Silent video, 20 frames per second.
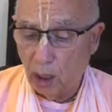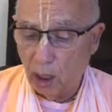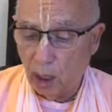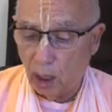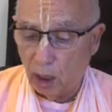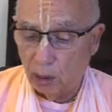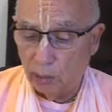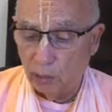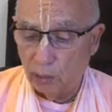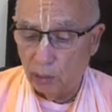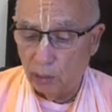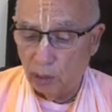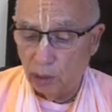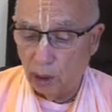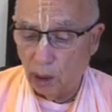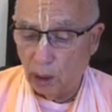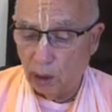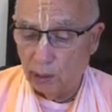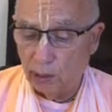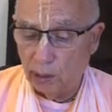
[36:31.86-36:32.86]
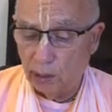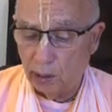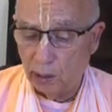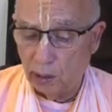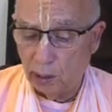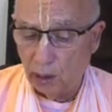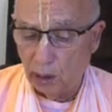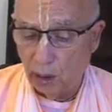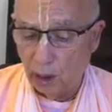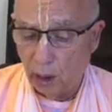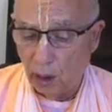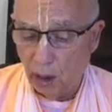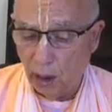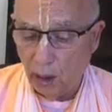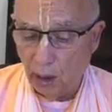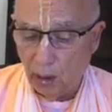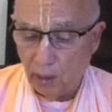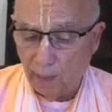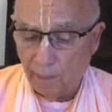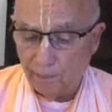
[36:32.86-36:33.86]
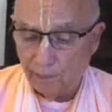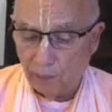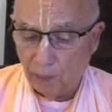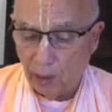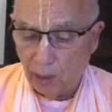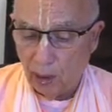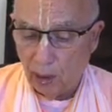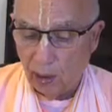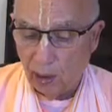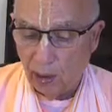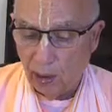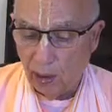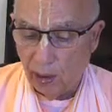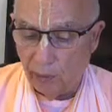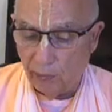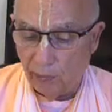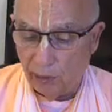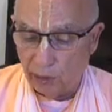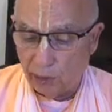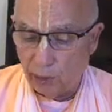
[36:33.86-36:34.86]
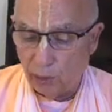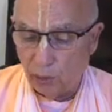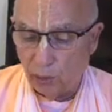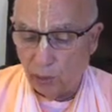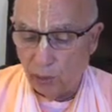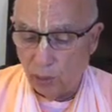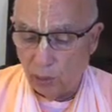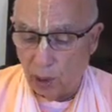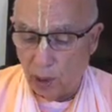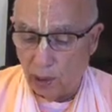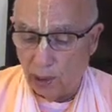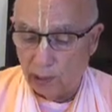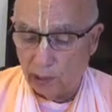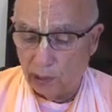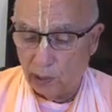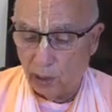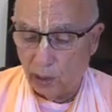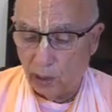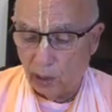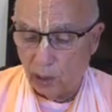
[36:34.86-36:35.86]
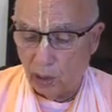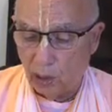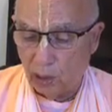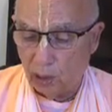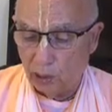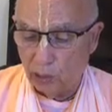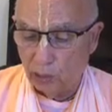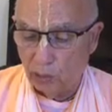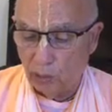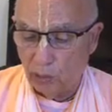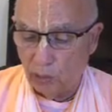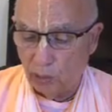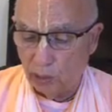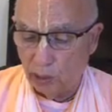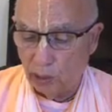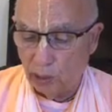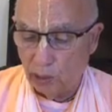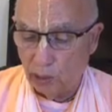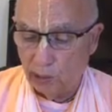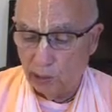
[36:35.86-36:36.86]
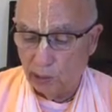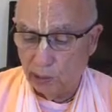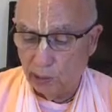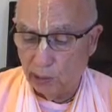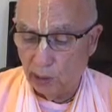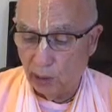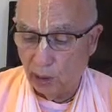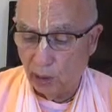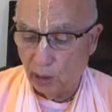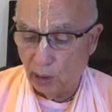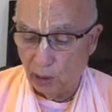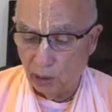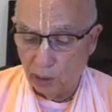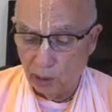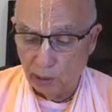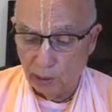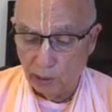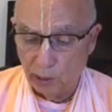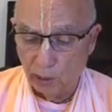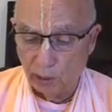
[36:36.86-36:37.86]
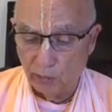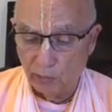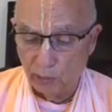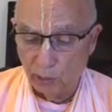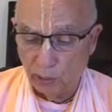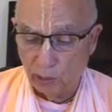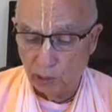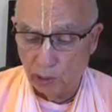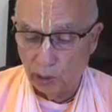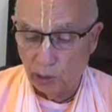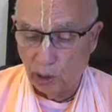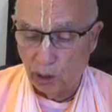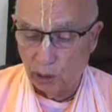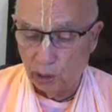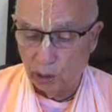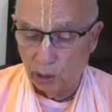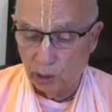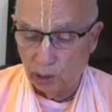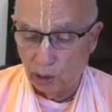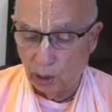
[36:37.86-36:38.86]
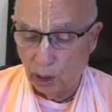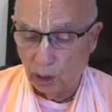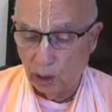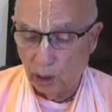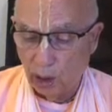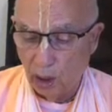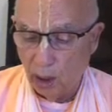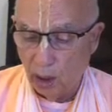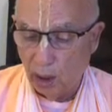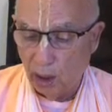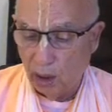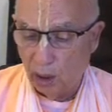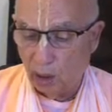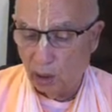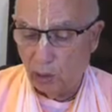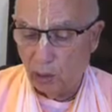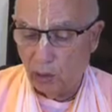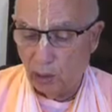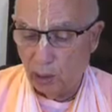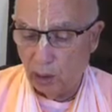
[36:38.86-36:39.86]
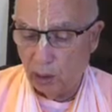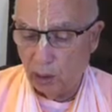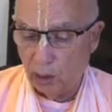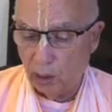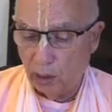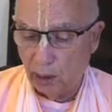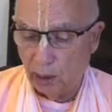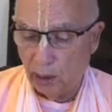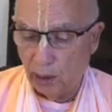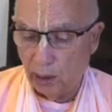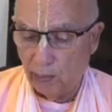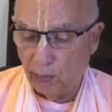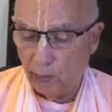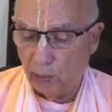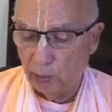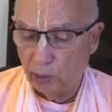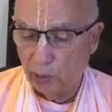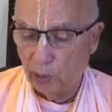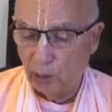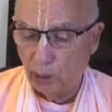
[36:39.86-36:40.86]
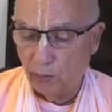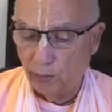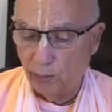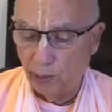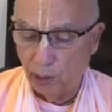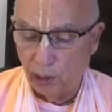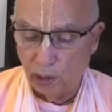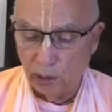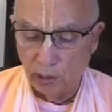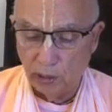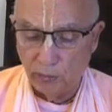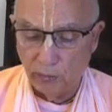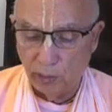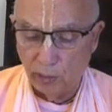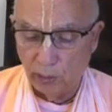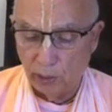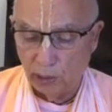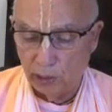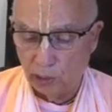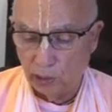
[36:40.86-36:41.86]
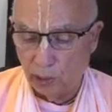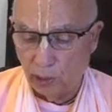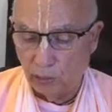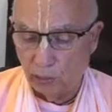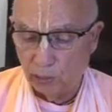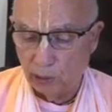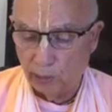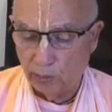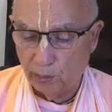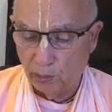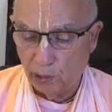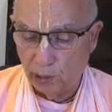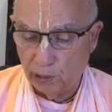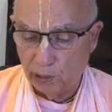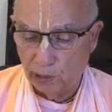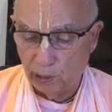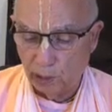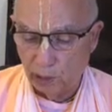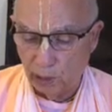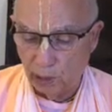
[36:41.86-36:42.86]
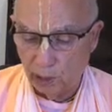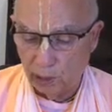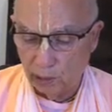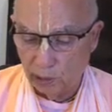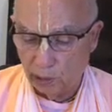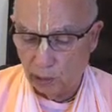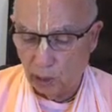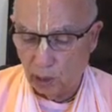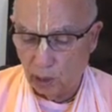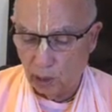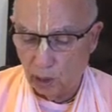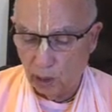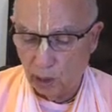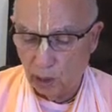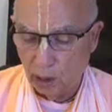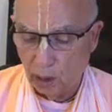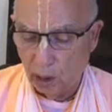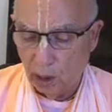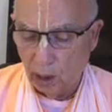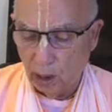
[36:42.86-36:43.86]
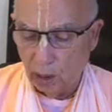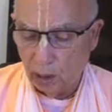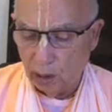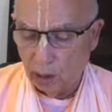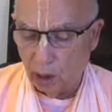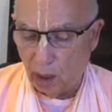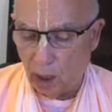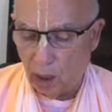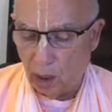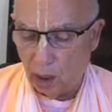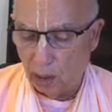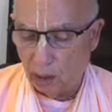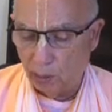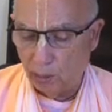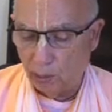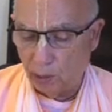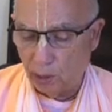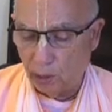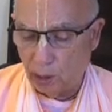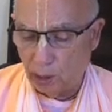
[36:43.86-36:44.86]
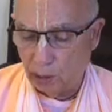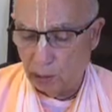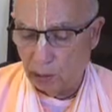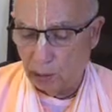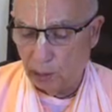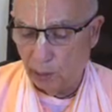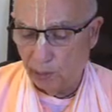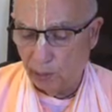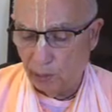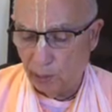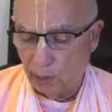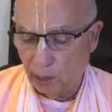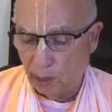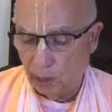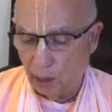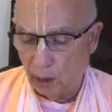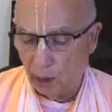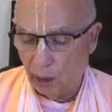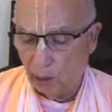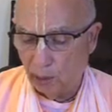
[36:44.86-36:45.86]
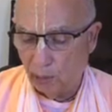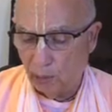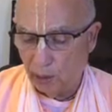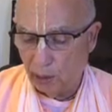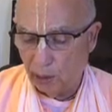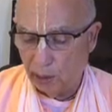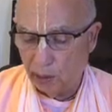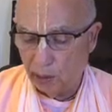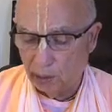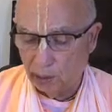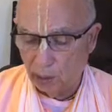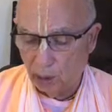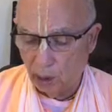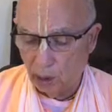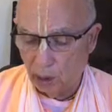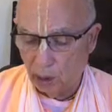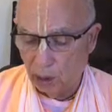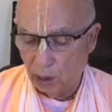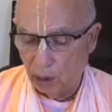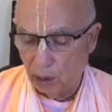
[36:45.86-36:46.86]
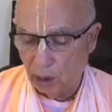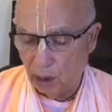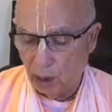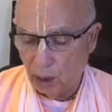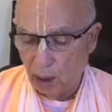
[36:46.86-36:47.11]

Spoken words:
Anujayi. The Vishnu who lies on the causal ocean is an incarnation of Lord Shankarshan, and accordingly the emotion of being a devotee is always present in his heart. Tahara Prakasha Bhed Adwaita Acharya